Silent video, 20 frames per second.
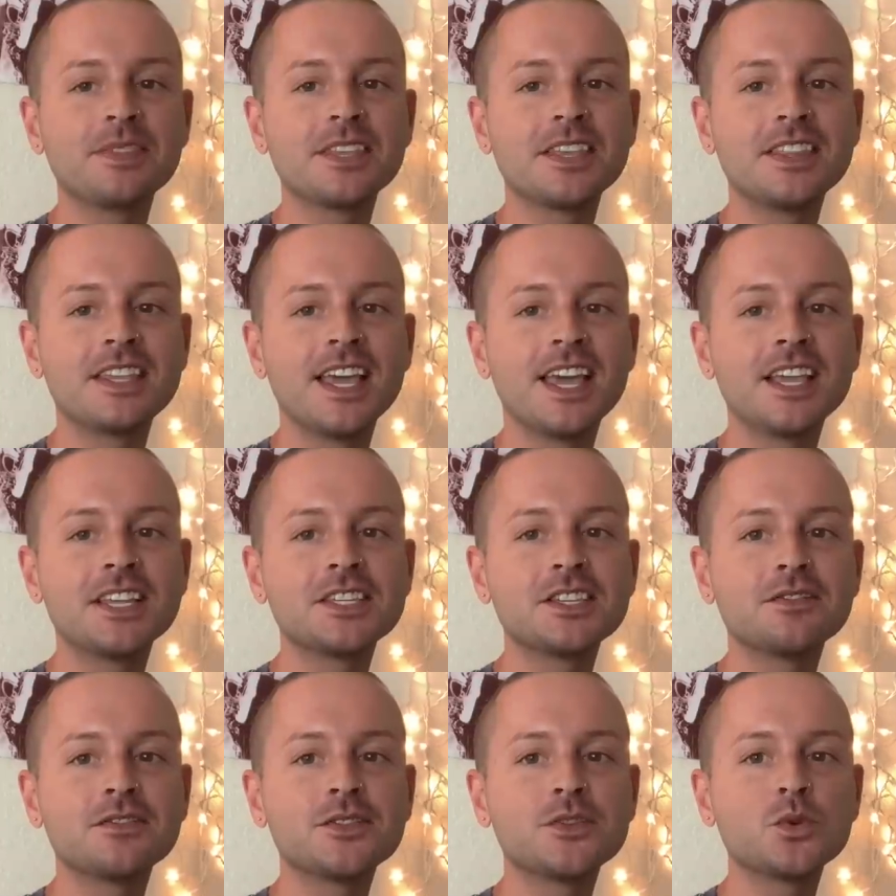
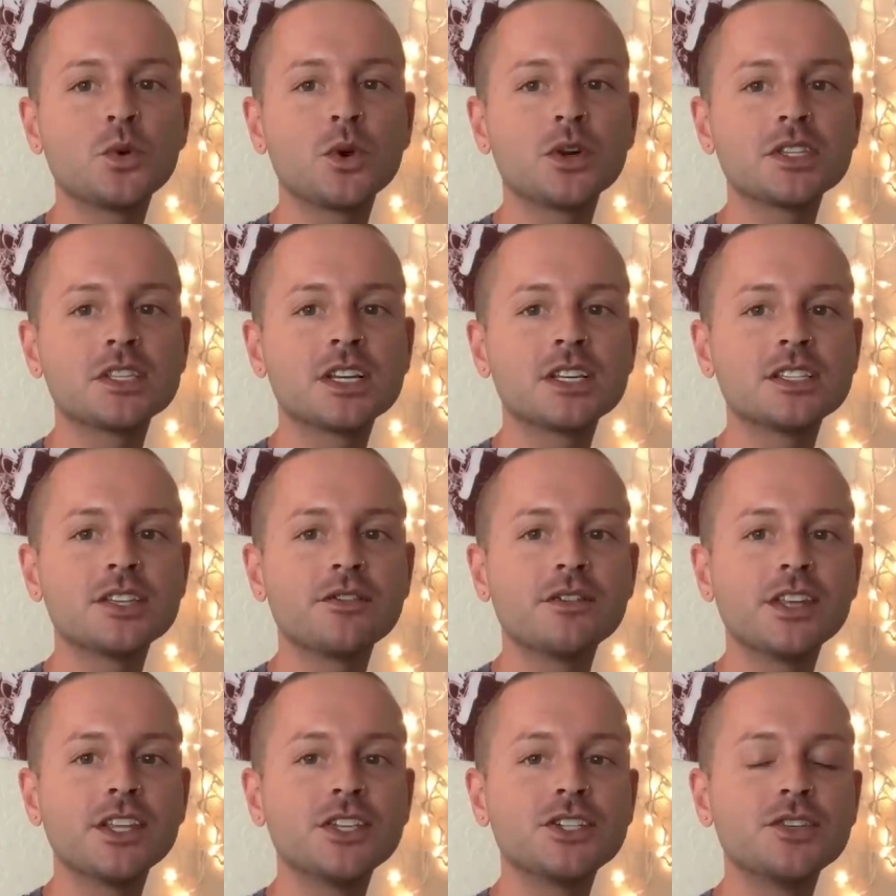Ace of Swords, because I
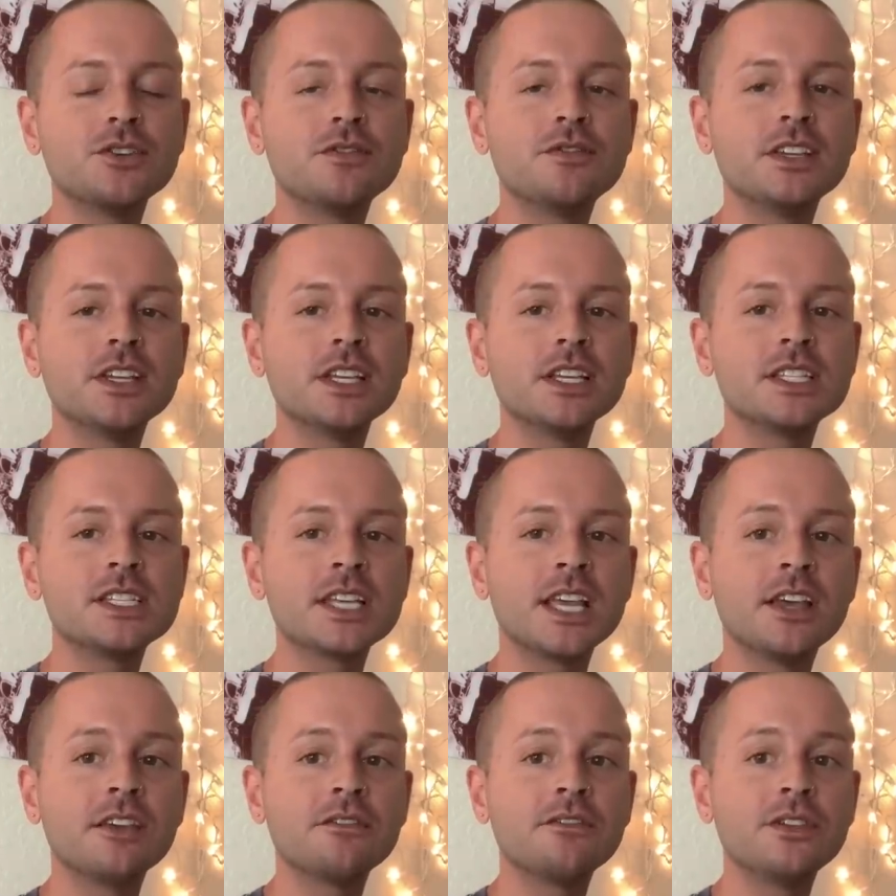really do feel as
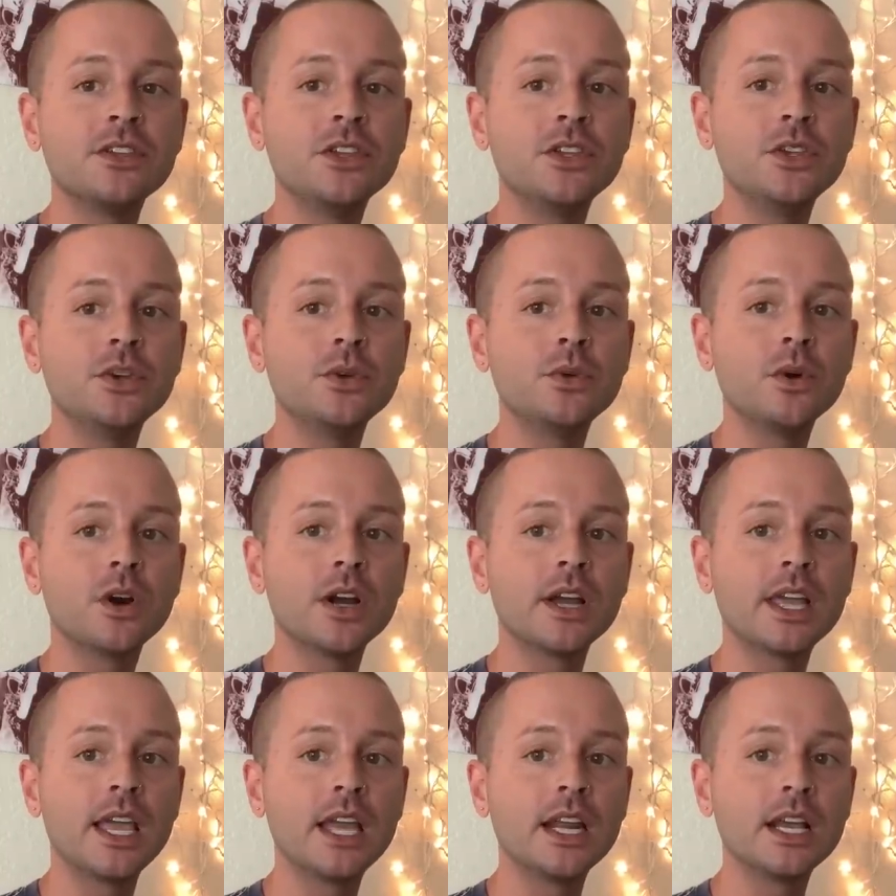if you
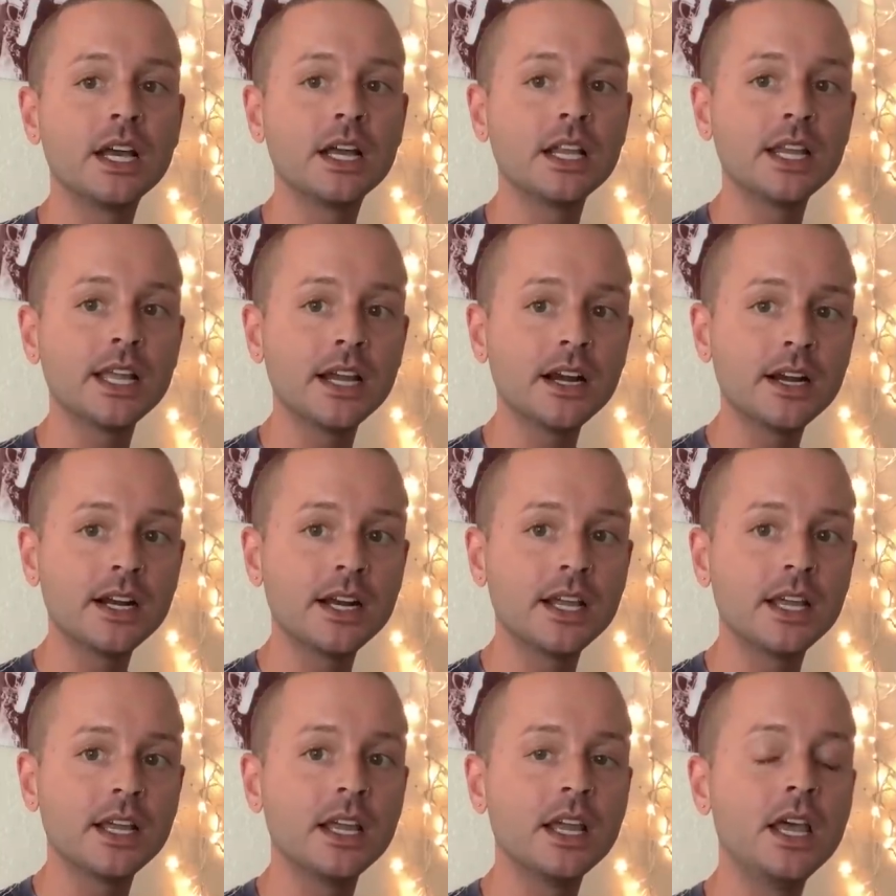are gaining
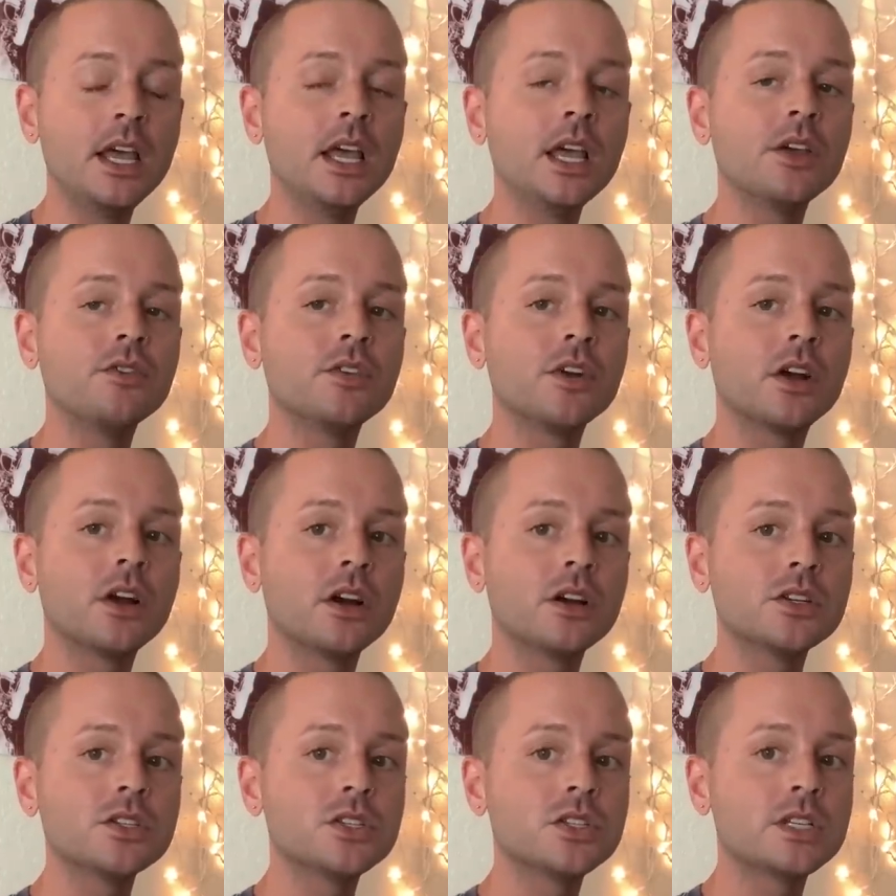clarity in
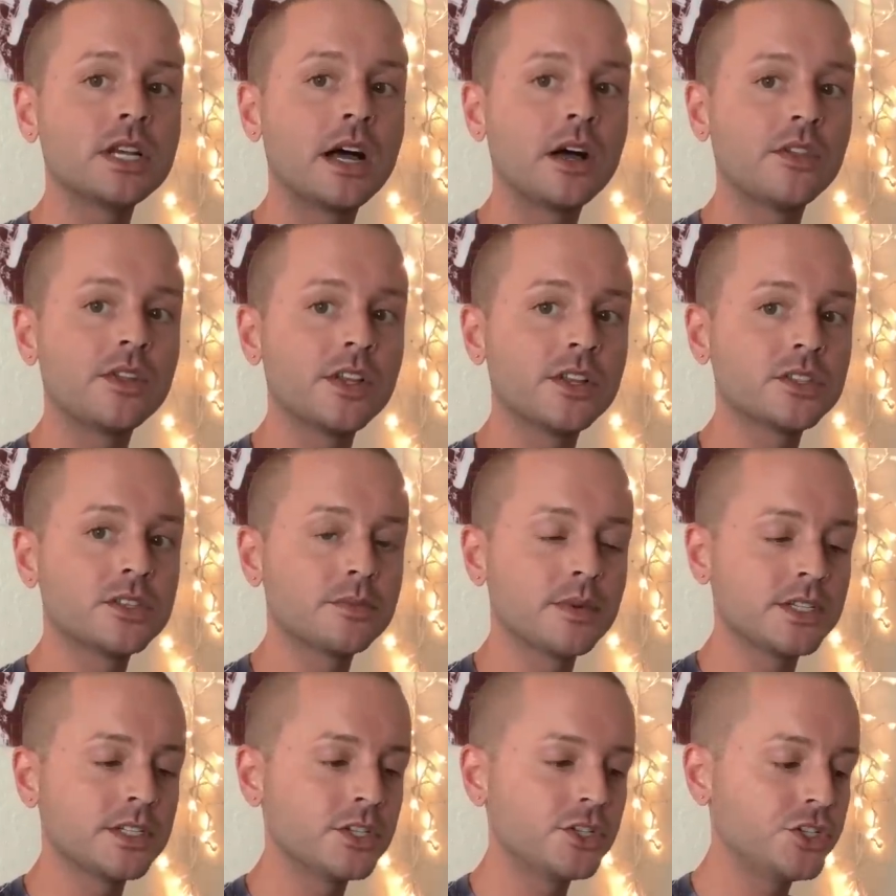regards to how things are
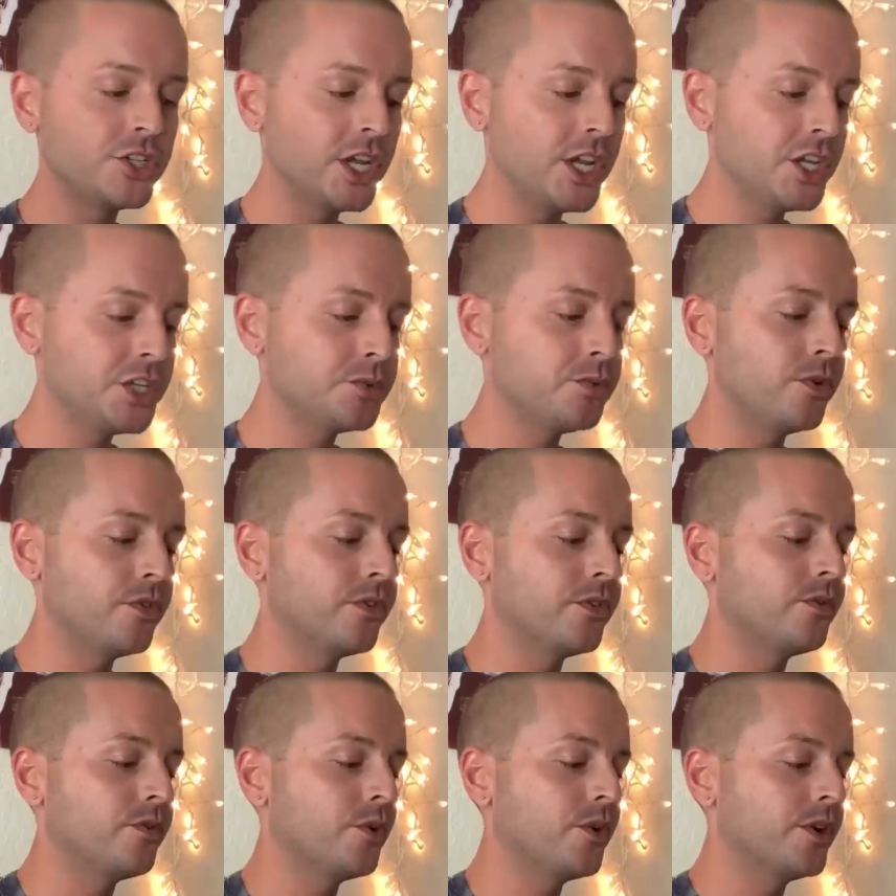meant to change
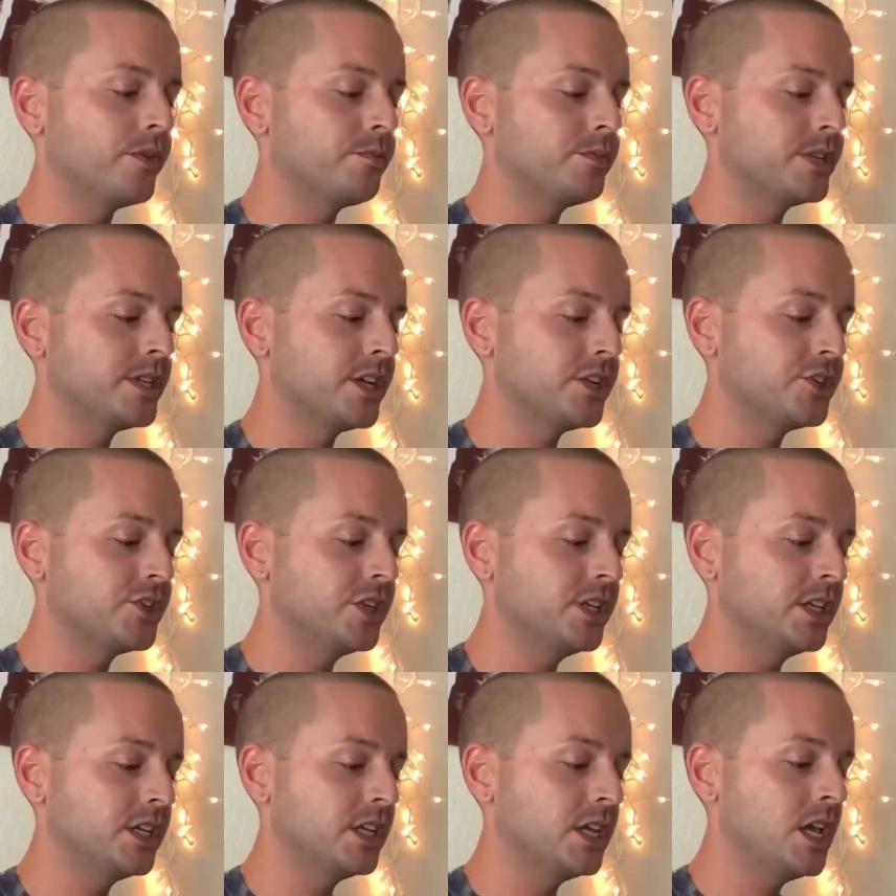moving forward,
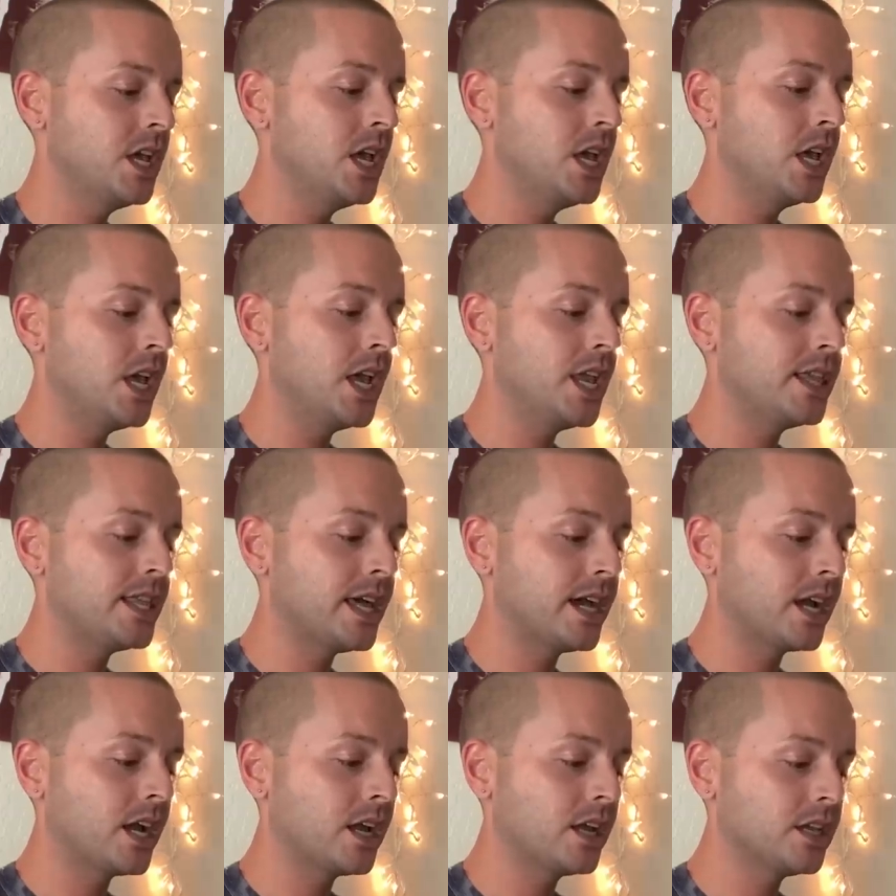potentially in
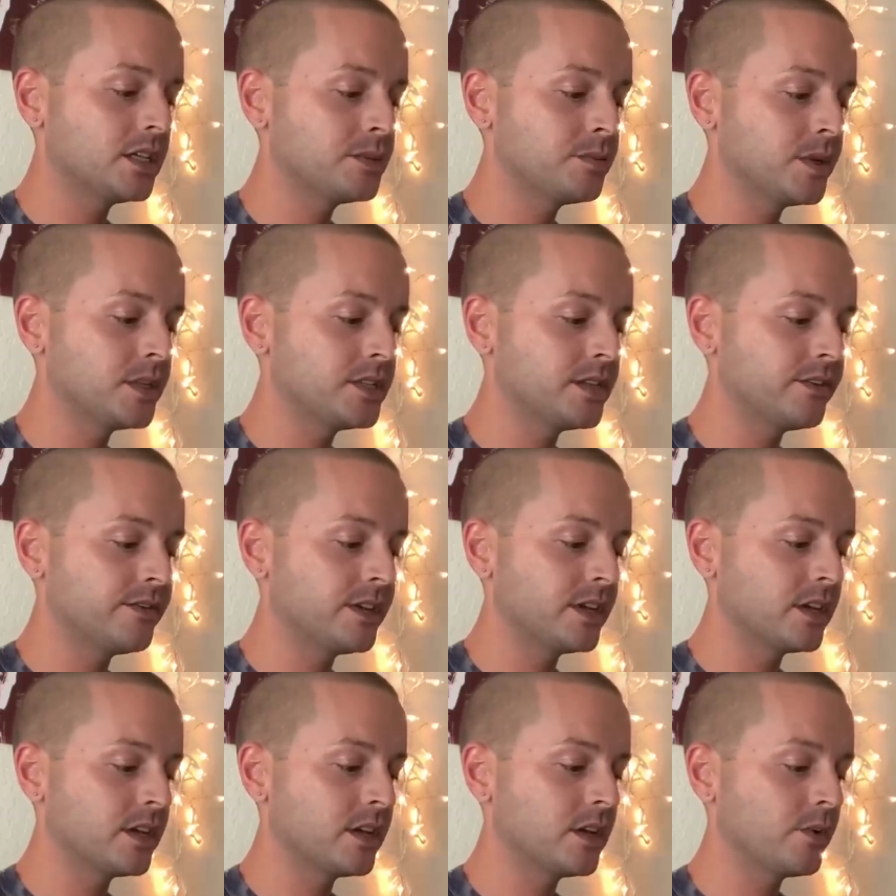that
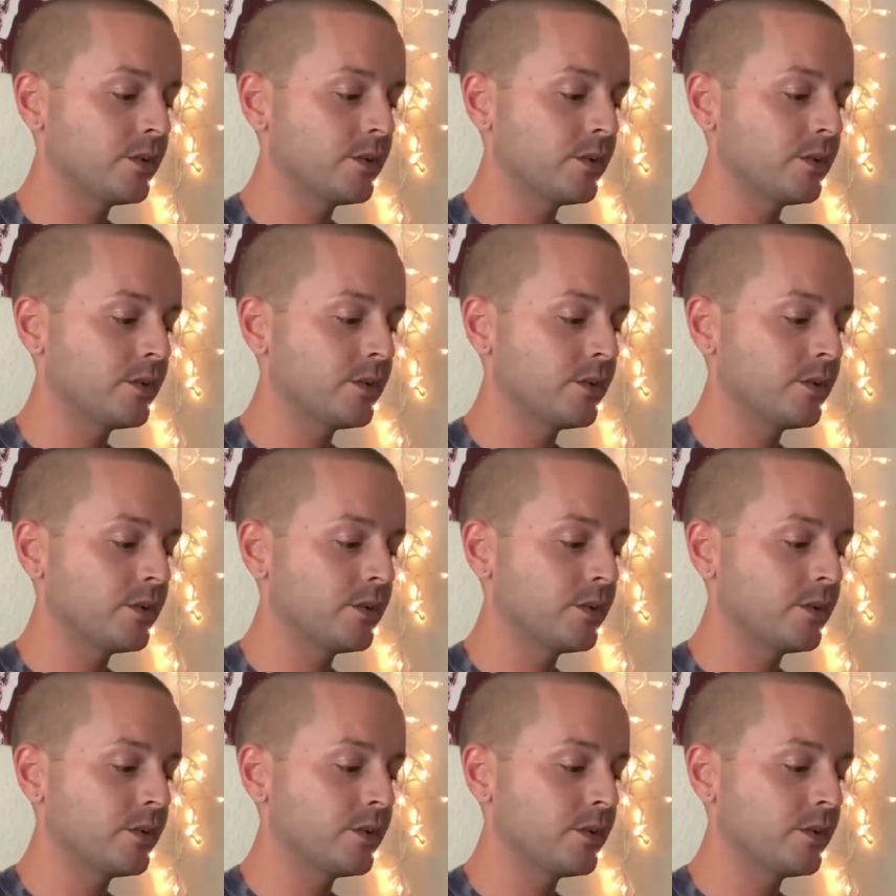specific,